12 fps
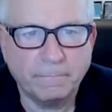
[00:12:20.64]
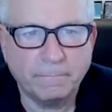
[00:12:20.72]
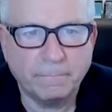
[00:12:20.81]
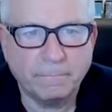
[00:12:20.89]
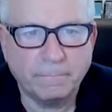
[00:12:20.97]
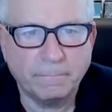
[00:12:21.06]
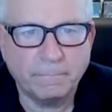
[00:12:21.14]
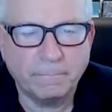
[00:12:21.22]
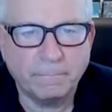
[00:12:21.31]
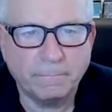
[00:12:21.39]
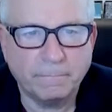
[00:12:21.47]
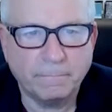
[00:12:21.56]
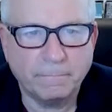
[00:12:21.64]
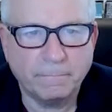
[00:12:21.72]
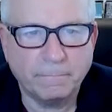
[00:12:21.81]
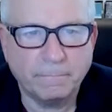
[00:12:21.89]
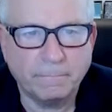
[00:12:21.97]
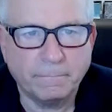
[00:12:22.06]

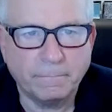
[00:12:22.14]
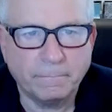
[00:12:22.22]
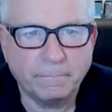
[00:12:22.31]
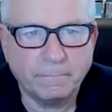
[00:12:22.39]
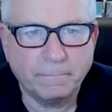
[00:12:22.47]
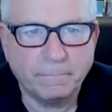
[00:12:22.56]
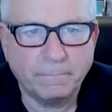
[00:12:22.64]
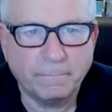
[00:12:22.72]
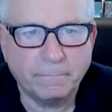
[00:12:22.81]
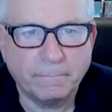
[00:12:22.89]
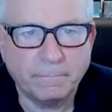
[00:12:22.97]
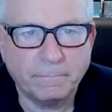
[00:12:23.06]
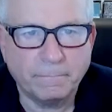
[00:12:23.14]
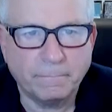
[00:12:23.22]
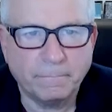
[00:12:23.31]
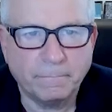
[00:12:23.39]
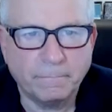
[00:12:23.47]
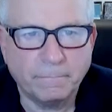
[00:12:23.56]

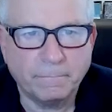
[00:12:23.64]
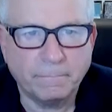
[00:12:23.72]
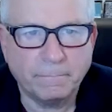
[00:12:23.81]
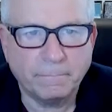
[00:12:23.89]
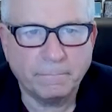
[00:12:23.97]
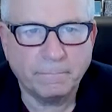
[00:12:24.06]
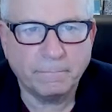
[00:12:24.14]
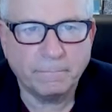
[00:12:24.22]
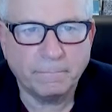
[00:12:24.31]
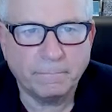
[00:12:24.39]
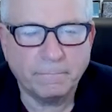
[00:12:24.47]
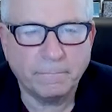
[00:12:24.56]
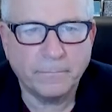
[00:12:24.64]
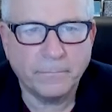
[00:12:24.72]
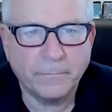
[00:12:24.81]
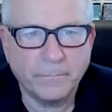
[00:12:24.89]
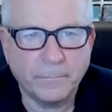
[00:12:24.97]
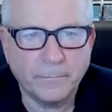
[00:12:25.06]

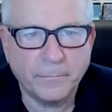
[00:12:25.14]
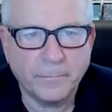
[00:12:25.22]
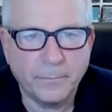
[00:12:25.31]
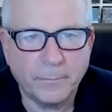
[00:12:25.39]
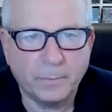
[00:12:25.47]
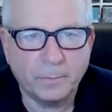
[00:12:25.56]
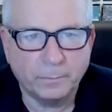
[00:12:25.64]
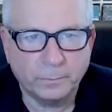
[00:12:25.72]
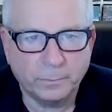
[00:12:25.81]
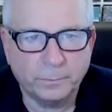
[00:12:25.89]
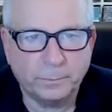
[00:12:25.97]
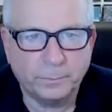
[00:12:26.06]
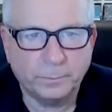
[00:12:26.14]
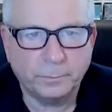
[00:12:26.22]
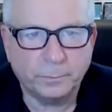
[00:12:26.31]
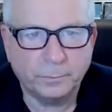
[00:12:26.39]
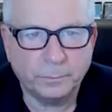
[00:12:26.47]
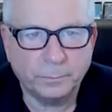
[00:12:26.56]

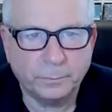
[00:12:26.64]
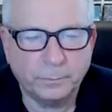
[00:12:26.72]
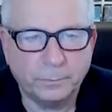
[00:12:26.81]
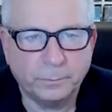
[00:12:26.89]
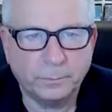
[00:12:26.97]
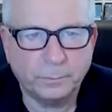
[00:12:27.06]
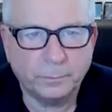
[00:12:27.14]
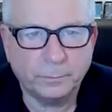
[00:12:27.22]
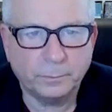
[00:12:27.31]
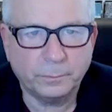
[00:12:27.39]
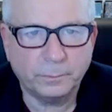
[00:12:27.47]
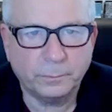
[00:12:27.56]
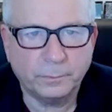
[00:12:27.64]
[no speech]